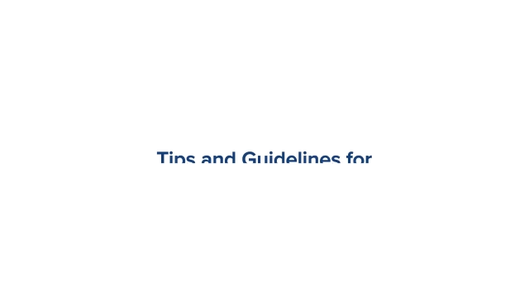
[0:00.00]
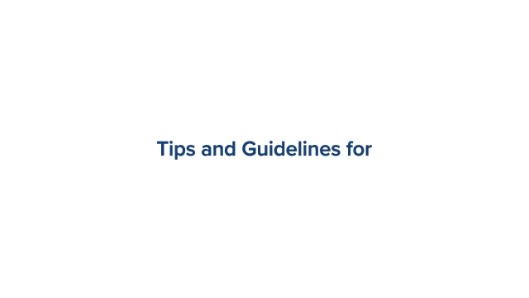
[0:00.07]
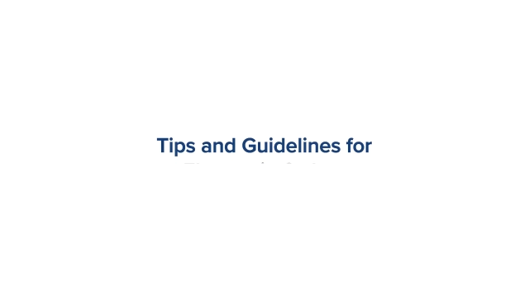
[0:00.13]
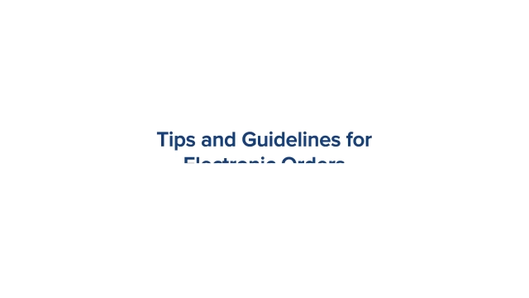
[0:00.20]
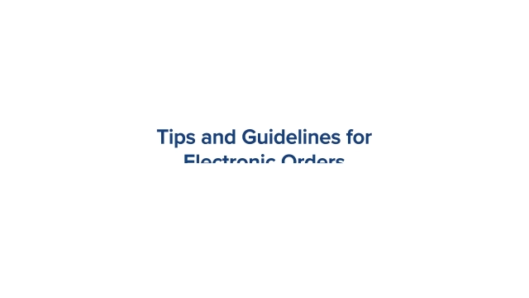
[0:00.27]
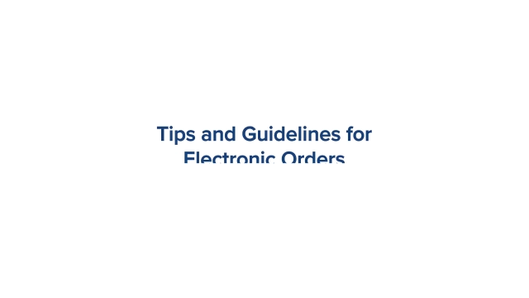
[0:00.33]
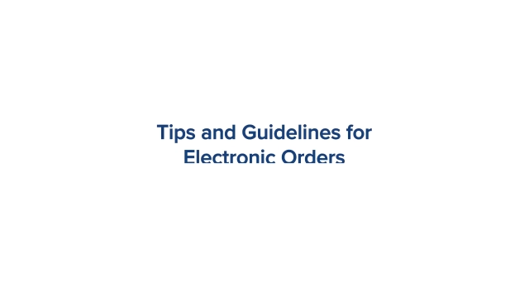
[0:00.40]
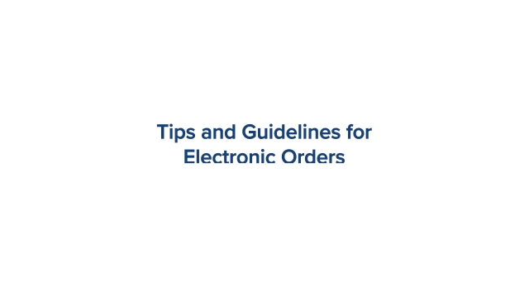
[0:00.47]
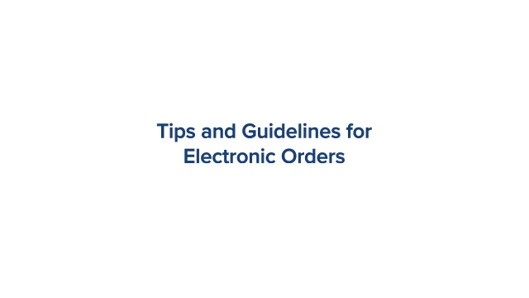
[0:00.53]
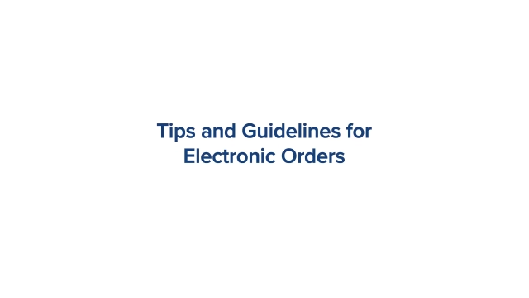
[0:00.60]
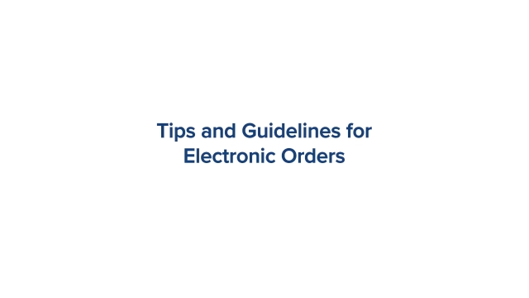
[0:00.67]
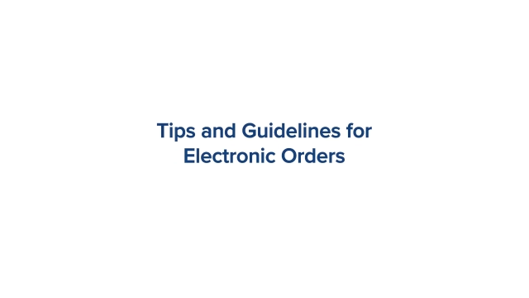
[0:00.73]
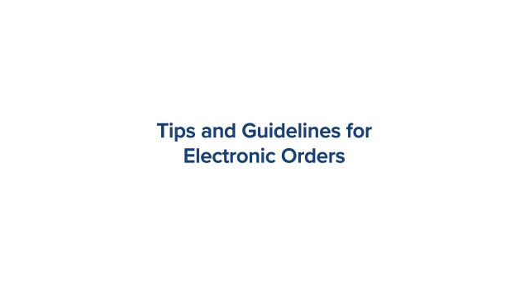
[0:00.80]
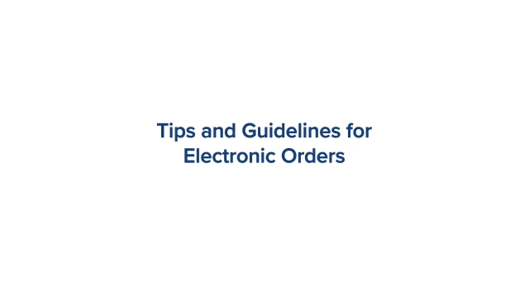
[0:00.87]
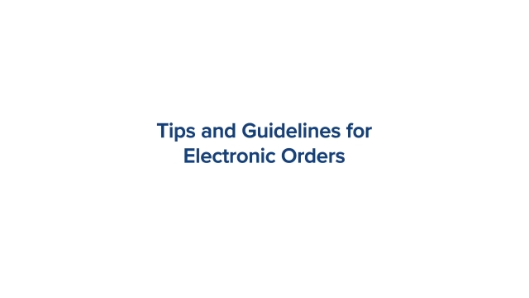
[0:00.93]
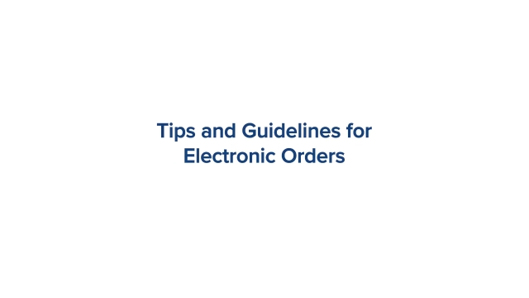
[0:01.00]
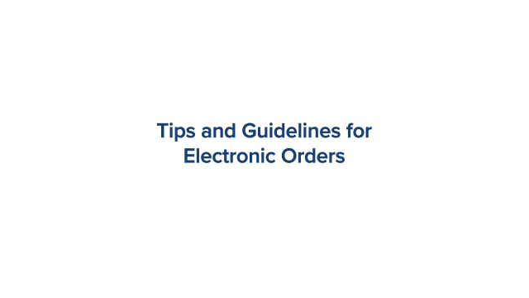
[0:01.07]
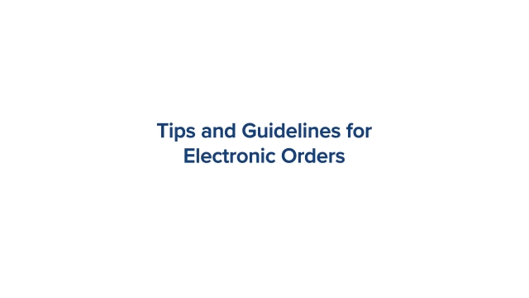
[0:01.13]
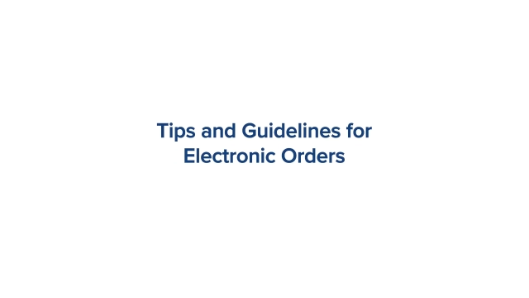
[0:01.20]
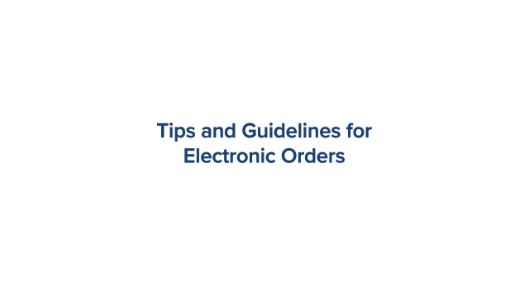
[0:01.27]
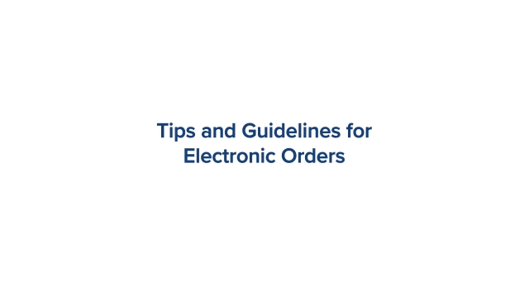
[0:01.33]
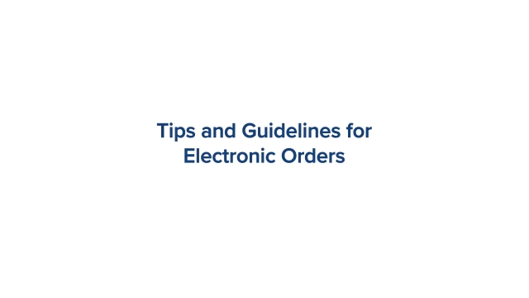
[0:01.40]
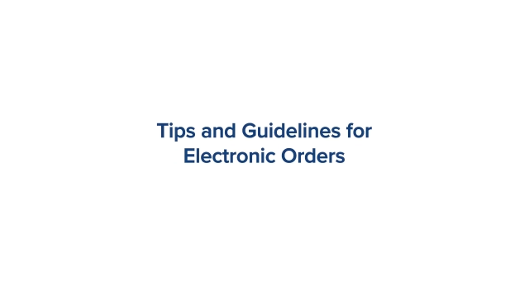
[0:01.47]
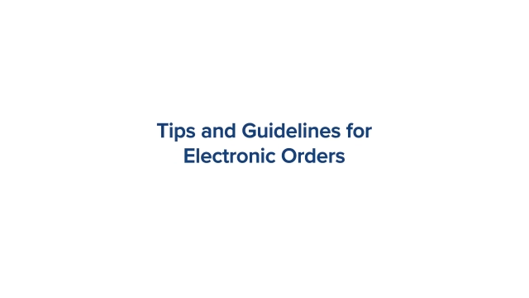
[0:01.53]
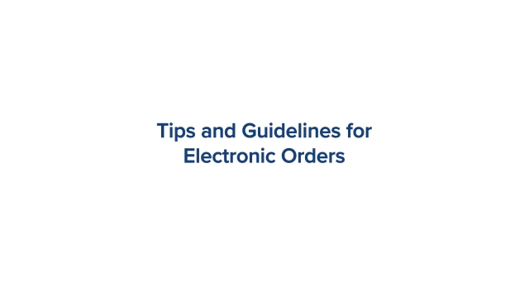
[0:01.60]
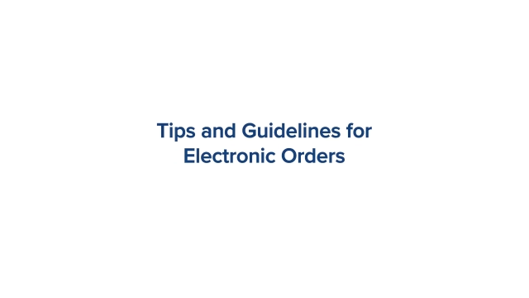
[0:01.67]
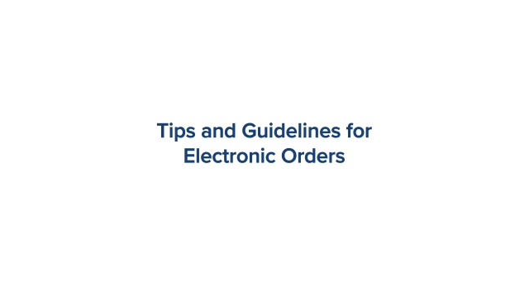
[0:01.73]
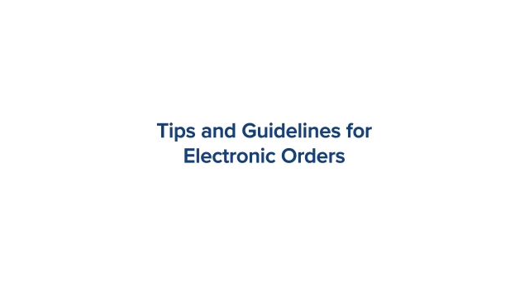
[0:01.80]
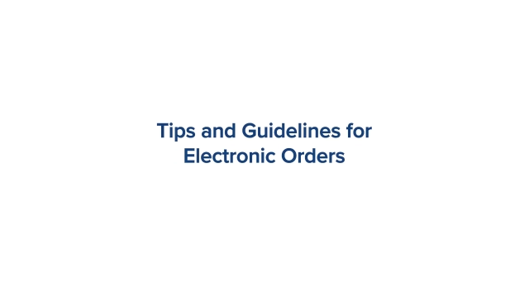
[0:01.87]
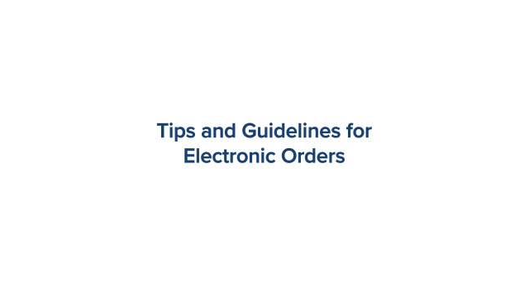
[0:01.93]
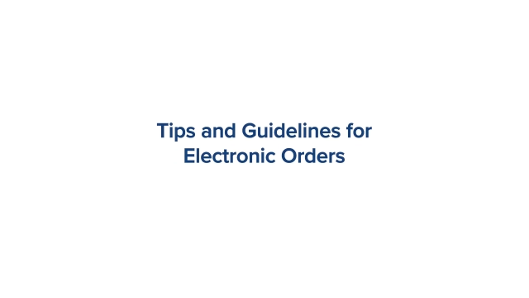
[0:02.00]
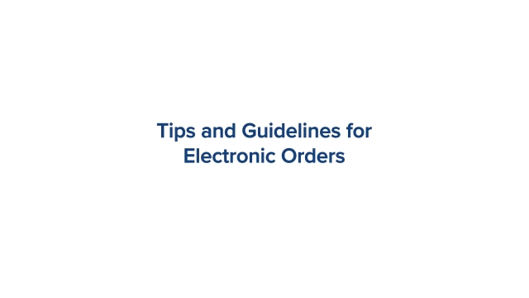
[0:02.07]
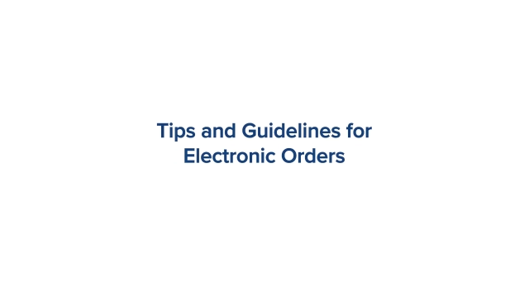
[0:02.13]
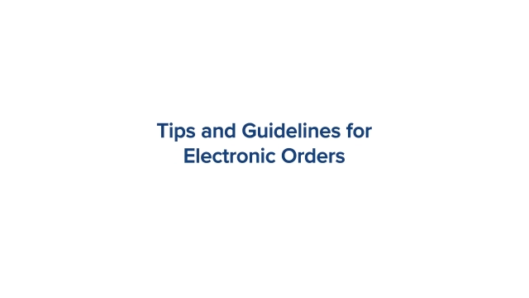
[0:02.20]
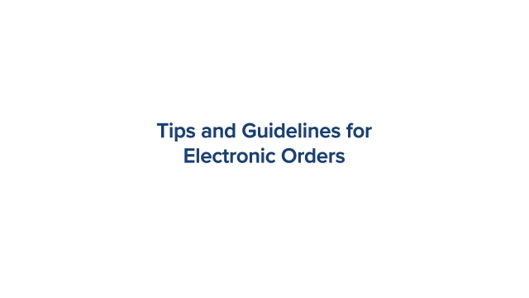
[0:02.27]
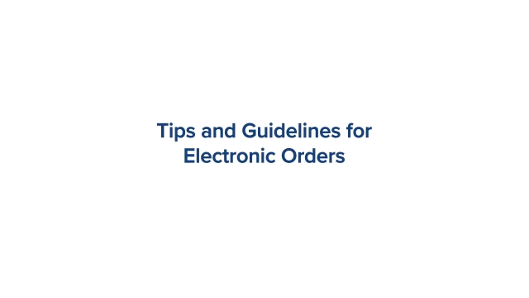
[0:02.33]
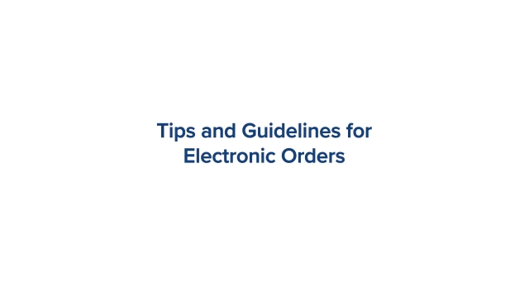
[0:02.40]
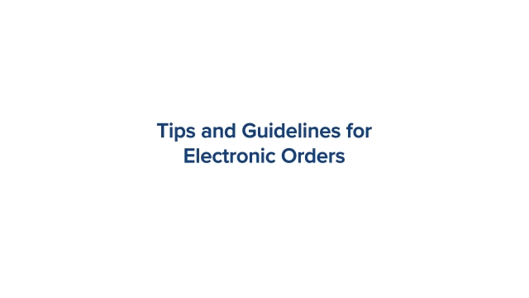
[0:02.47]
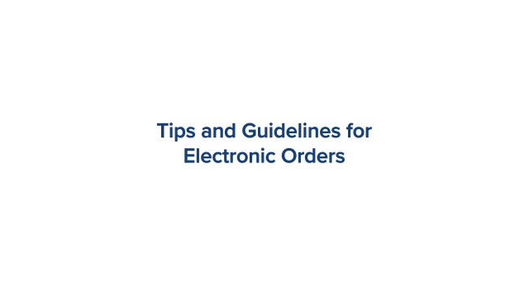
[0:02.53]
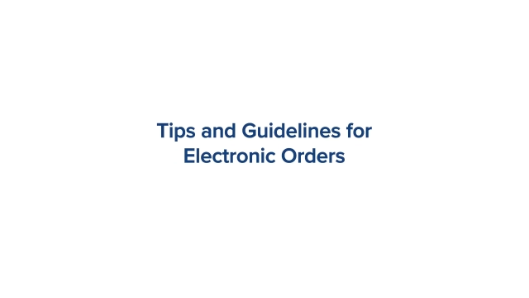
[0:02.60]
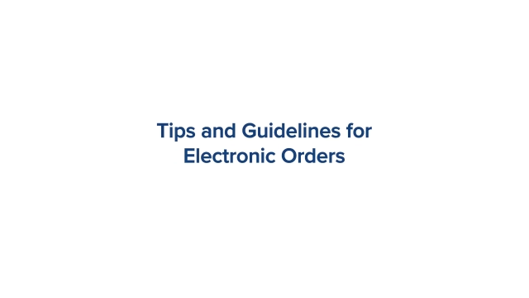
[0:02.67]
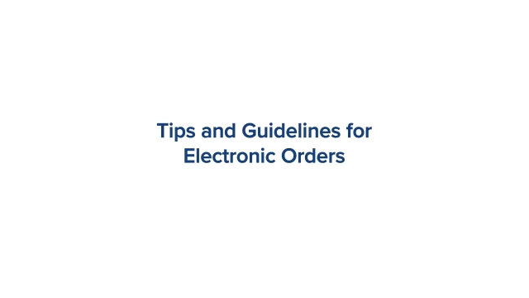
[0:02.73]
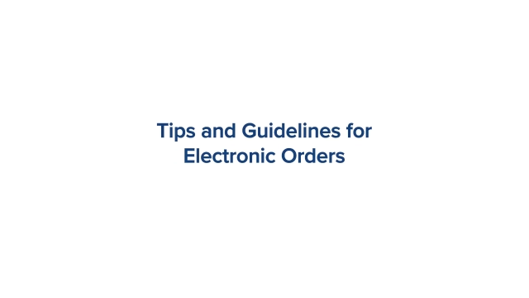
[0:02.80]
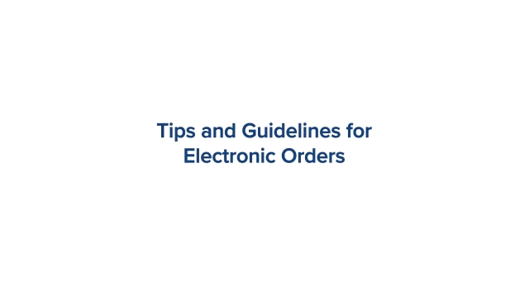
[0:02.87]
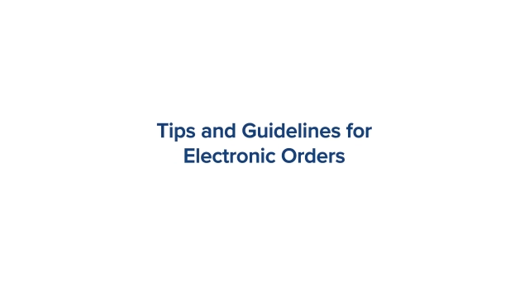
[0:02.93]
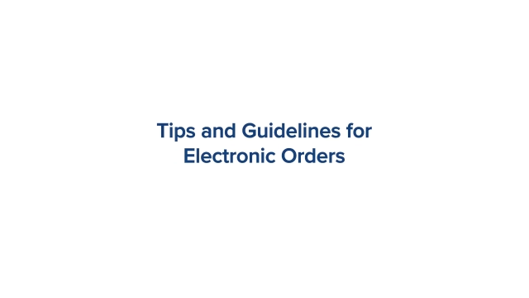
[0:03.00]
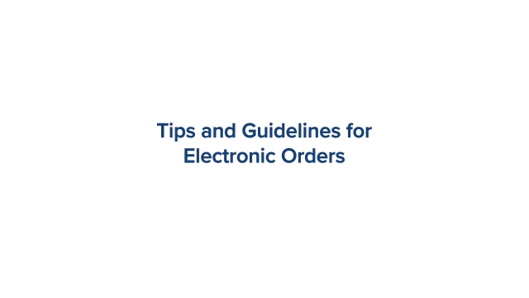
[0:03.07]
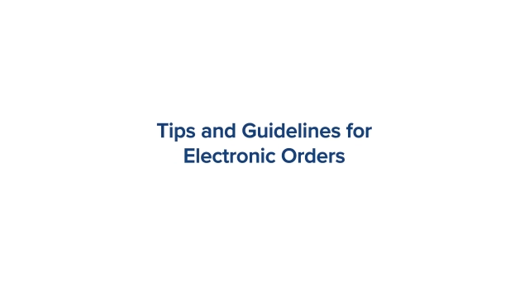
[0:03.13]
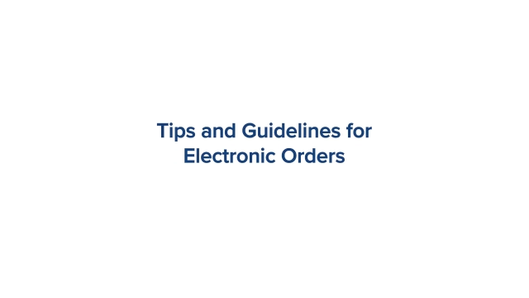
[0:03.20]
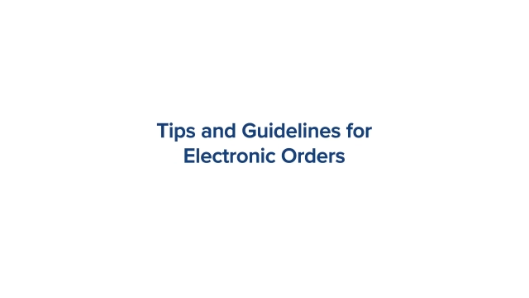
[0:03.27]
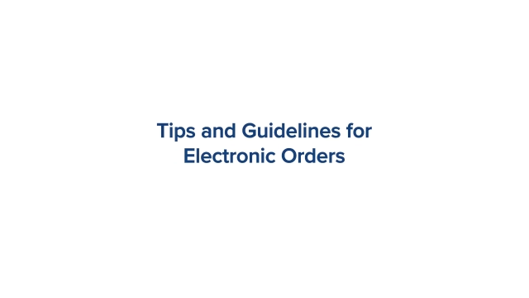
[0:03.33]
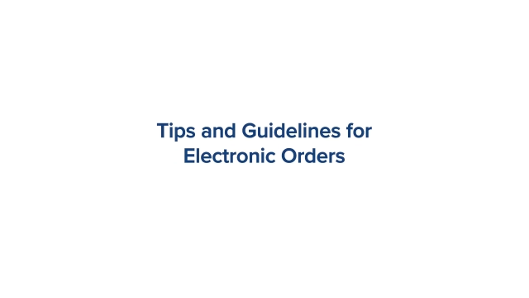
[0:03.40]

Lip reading: (no speaker visible)